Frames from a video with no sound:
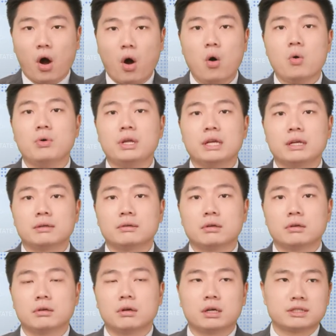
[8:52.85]
owning
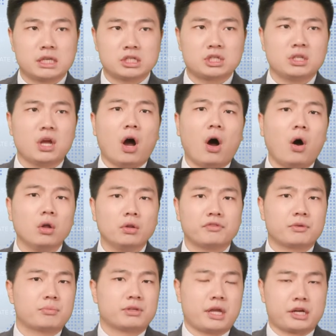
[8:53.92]
essentially all of
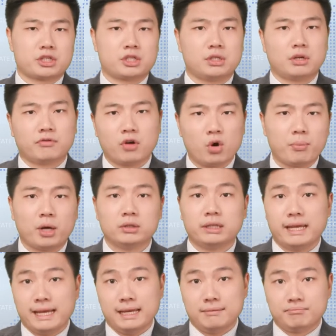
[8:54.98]
the production of
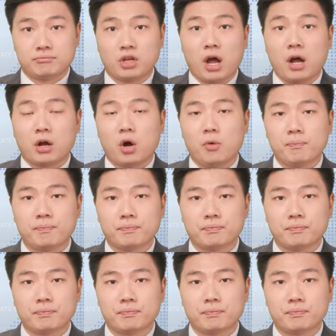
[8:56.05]
cobalt in Congo.